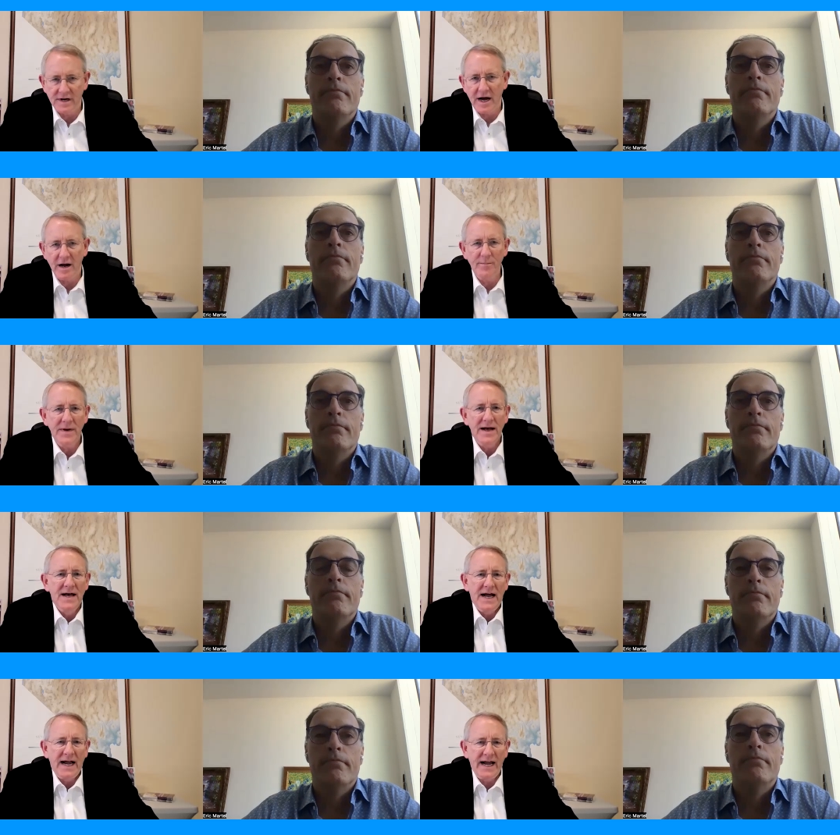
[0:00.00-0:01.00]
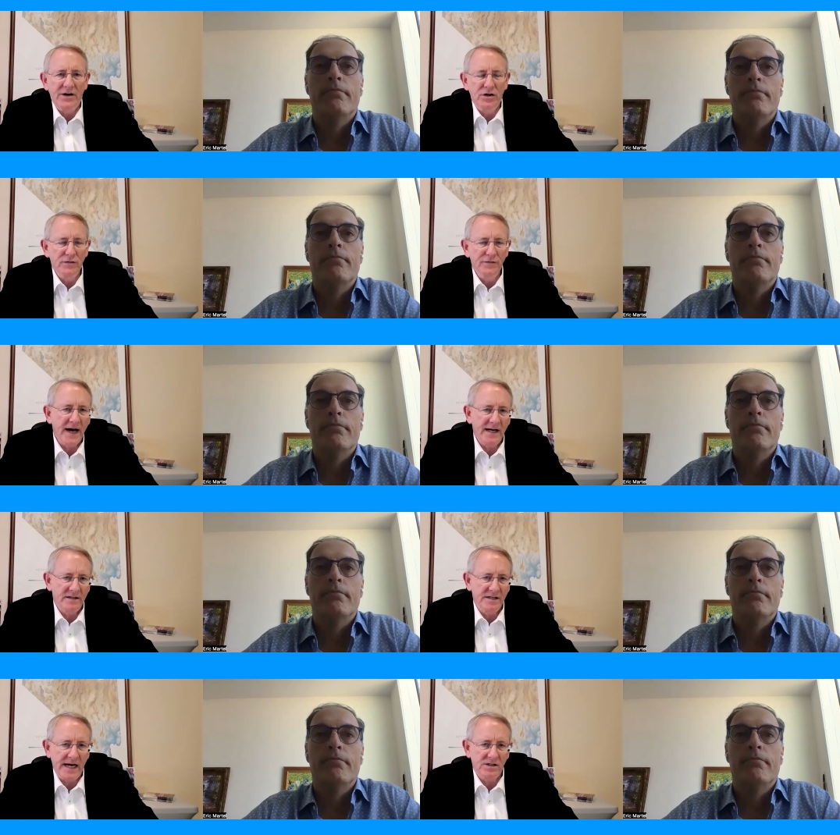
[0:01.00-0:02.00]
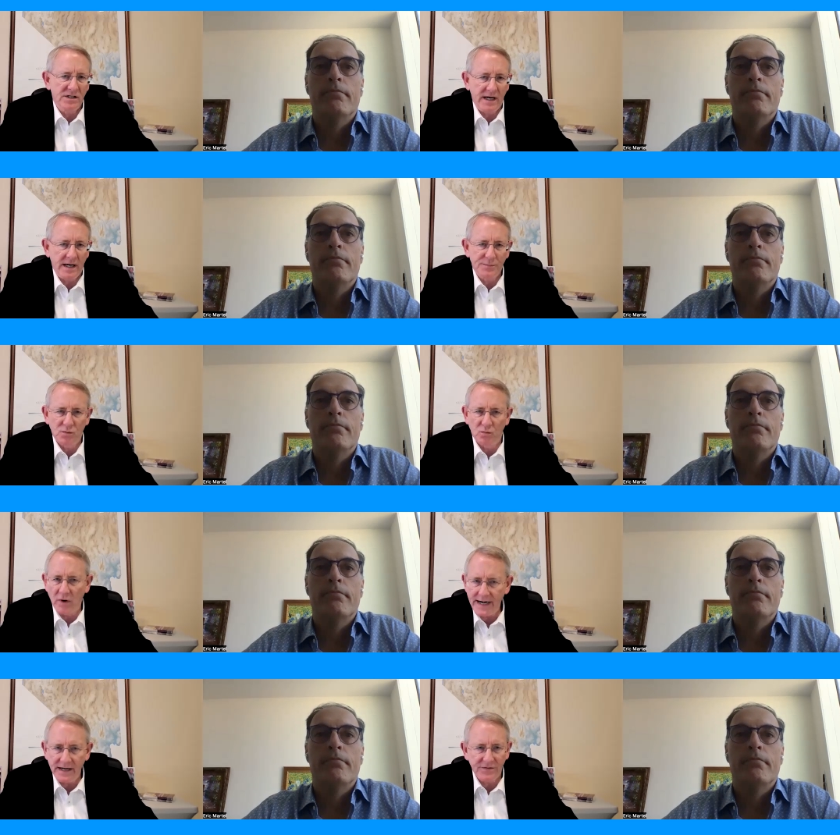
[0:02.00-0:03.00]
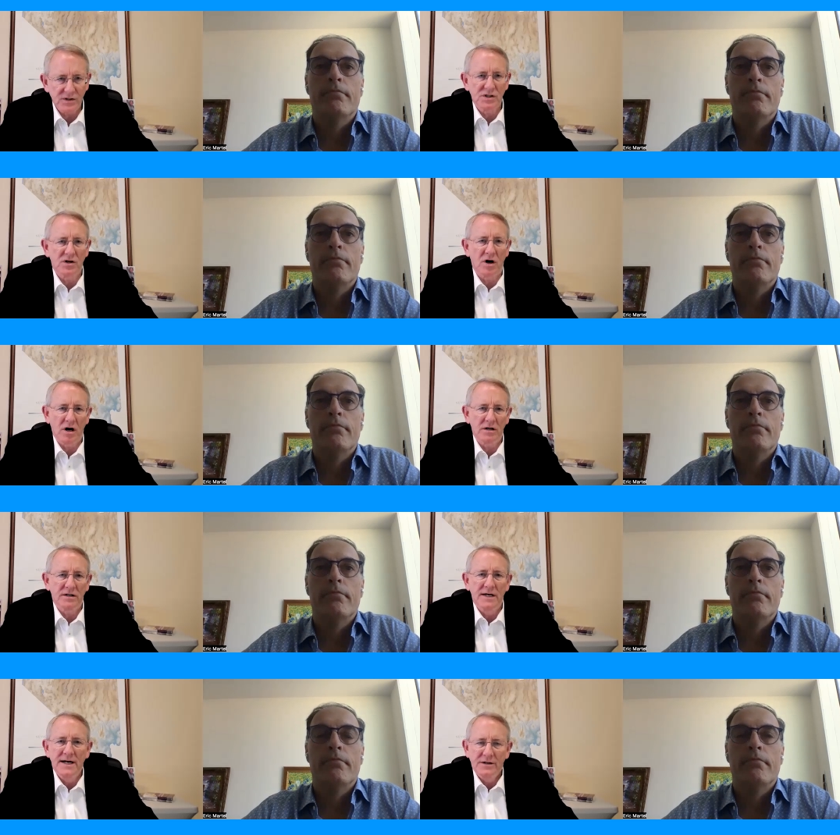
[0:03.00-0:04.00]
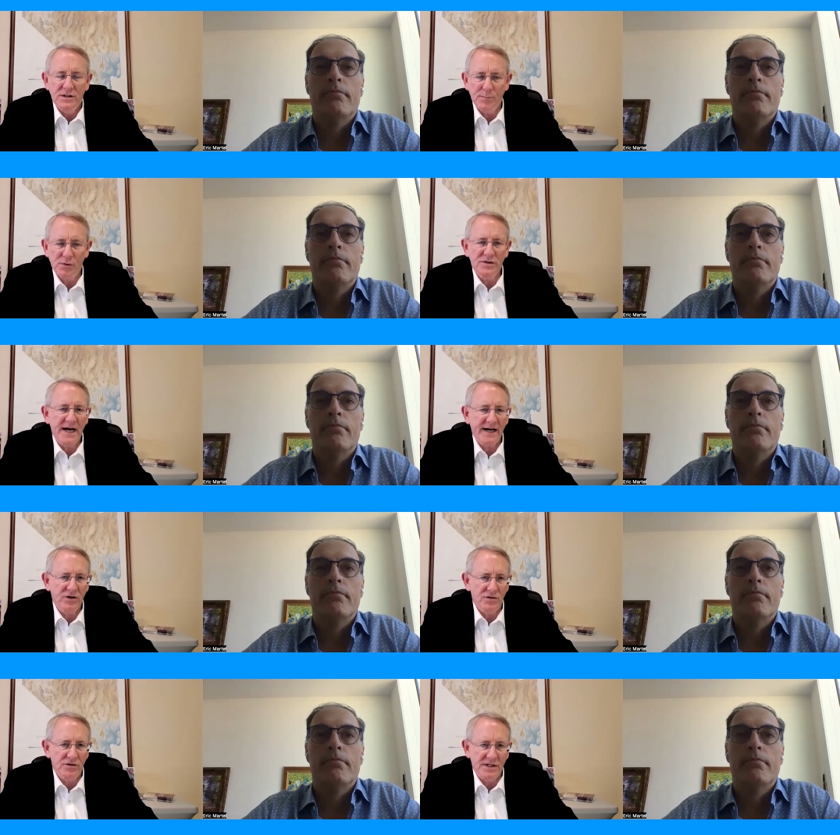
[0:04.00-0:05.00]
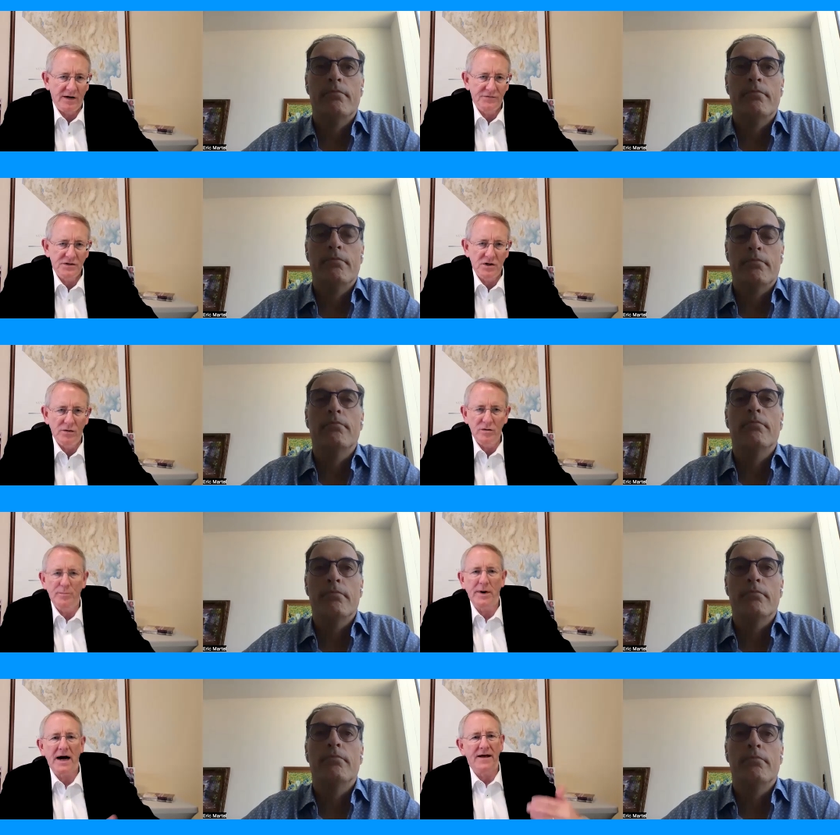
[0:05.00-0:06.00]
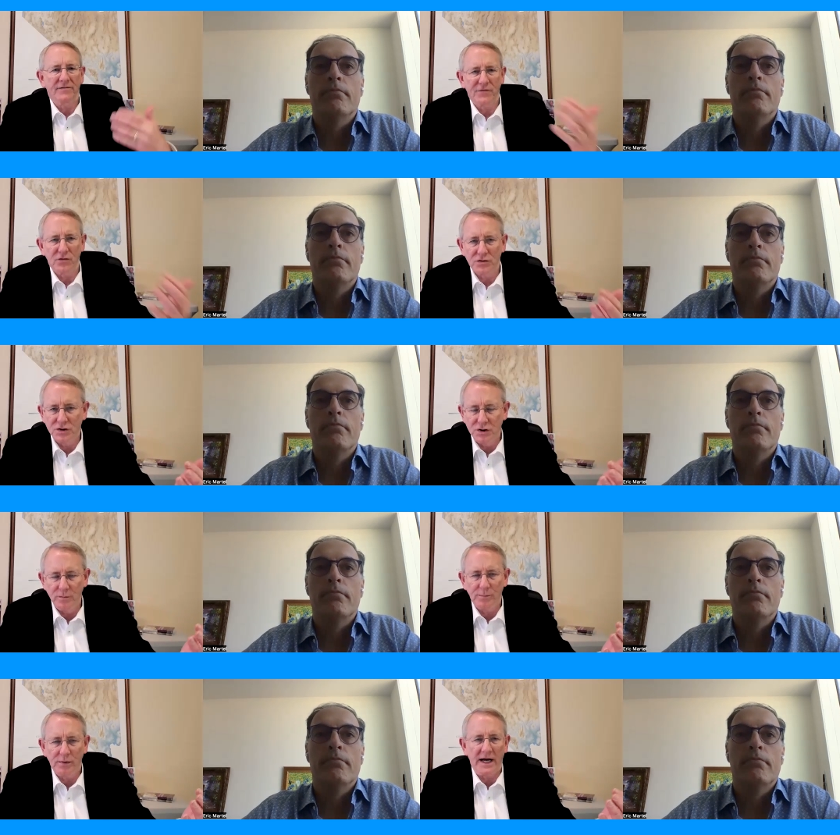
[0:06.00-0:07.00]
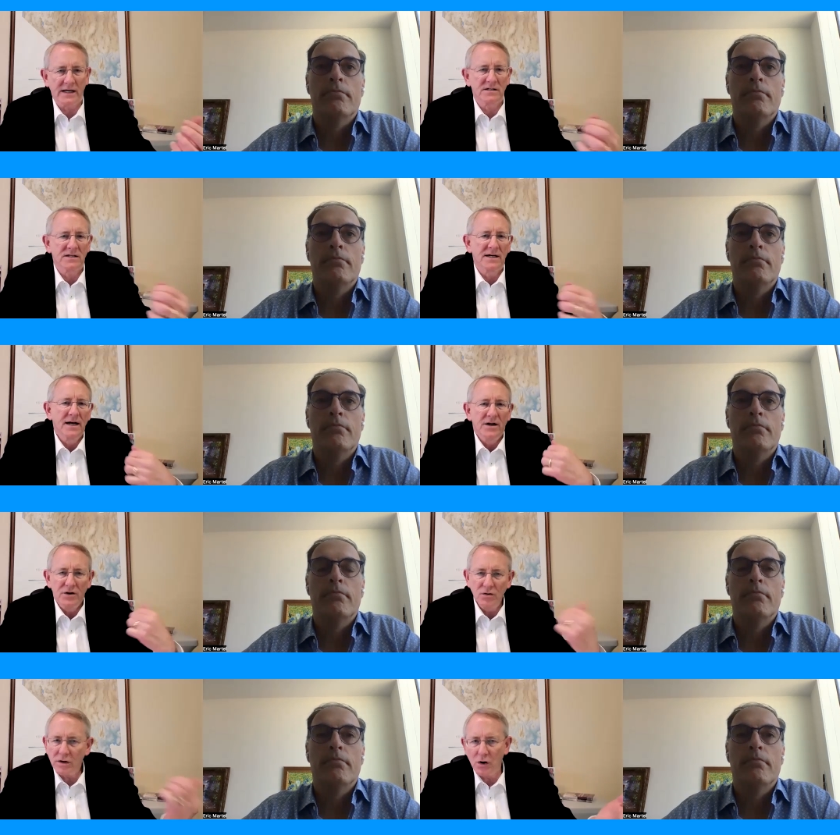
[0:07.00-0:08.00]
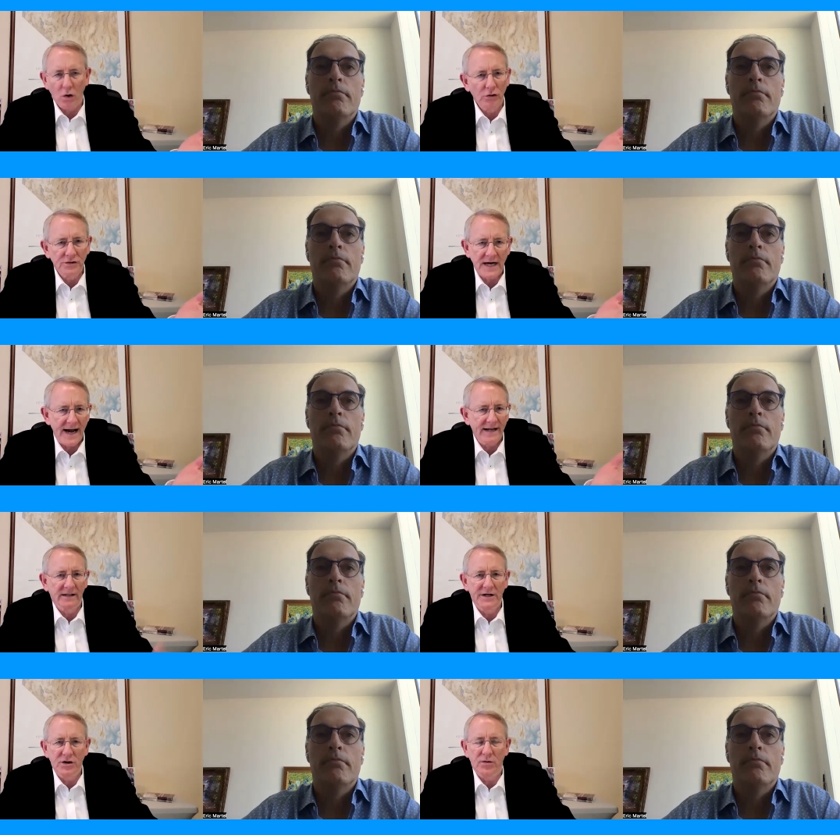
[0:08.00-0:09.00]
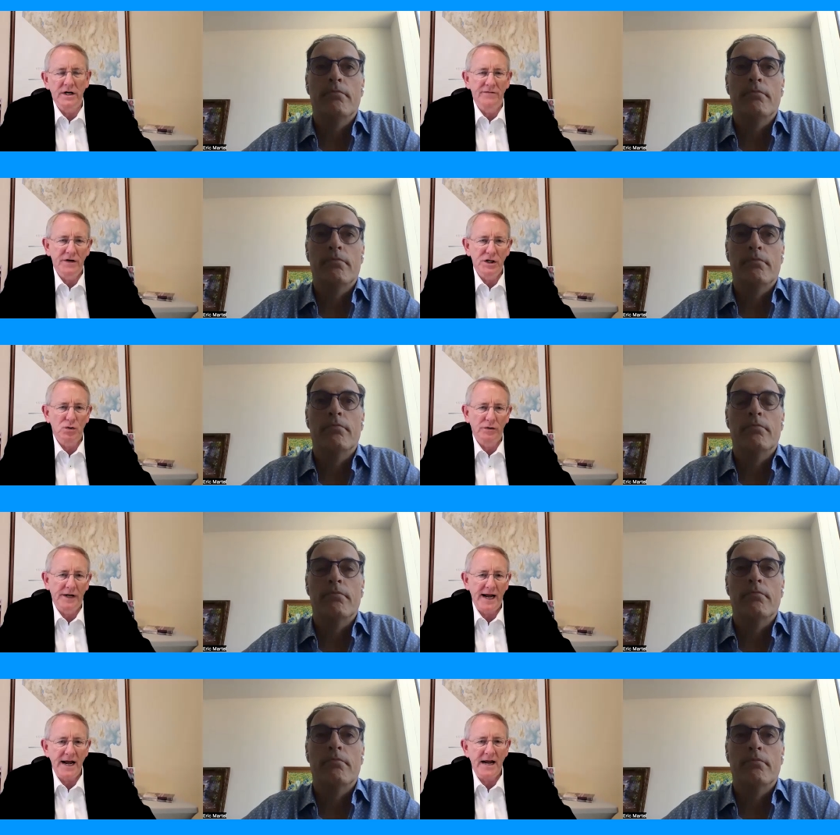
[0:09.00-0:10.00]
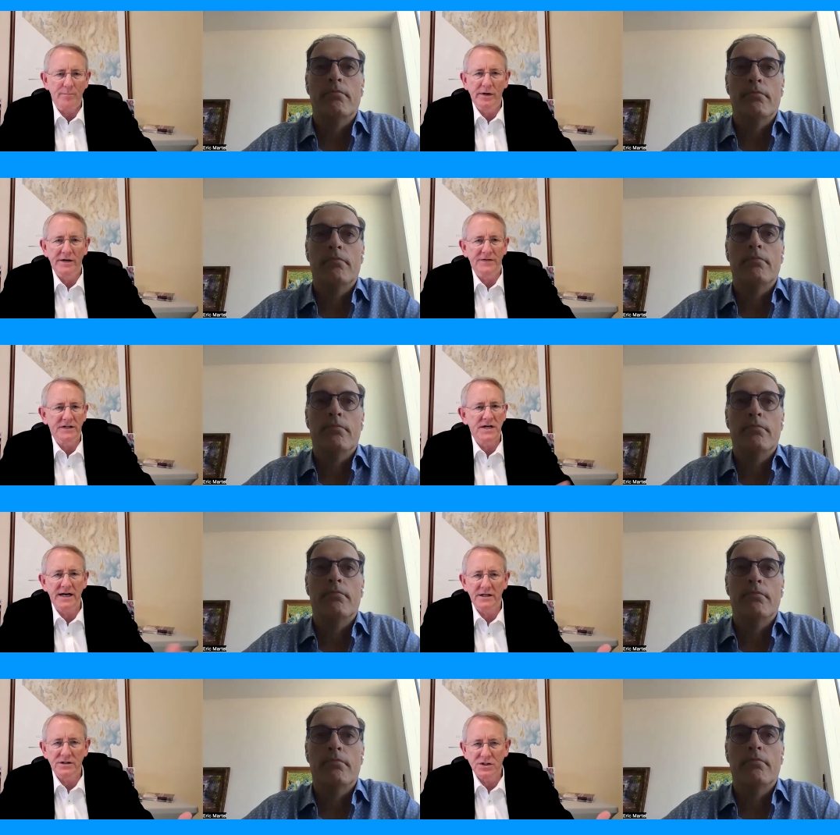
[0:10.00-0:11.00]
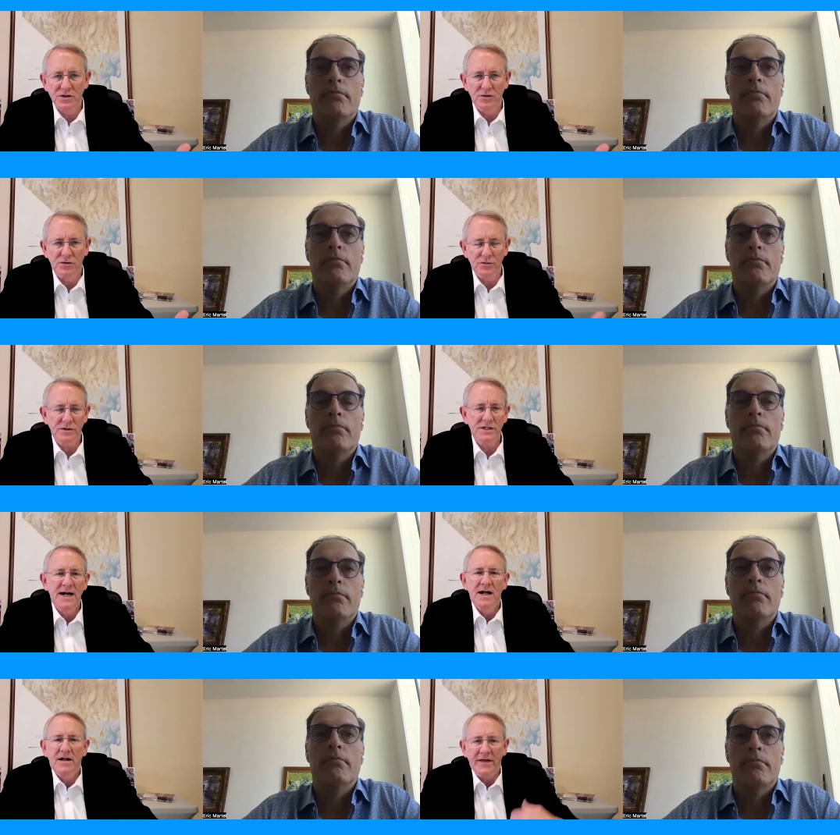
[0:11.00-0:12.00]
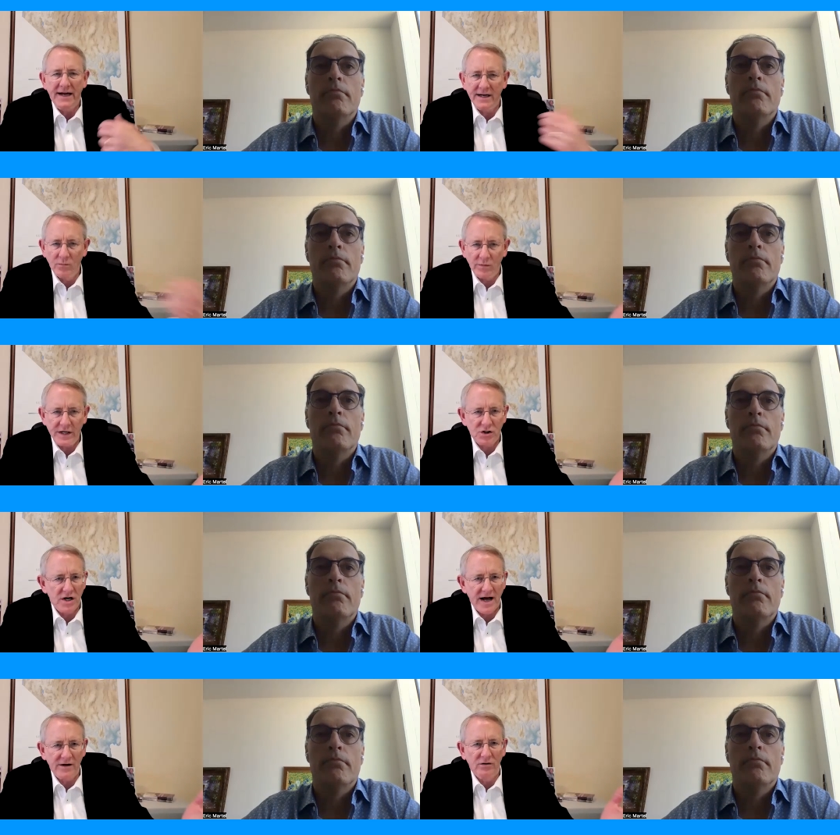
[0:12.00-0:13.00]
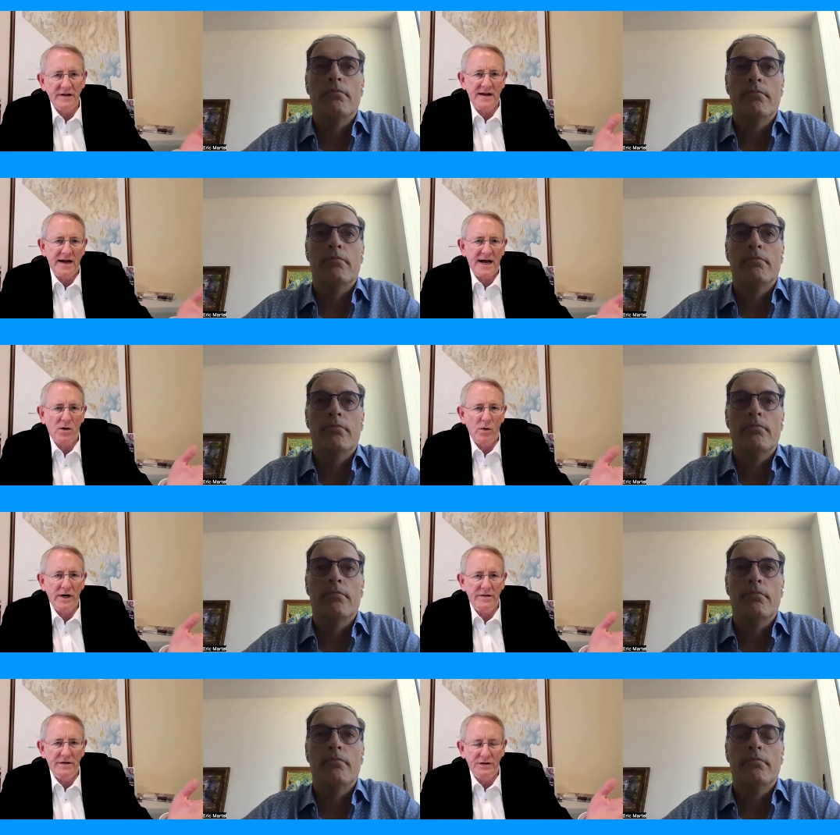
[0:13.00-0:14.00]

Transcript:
Speaker 1: time. And you've got to take steps right at the start to protect yourself. So you buy that first duplex, you can hold title in your individual name, but if a tenant sues, they can reach not only the equity in the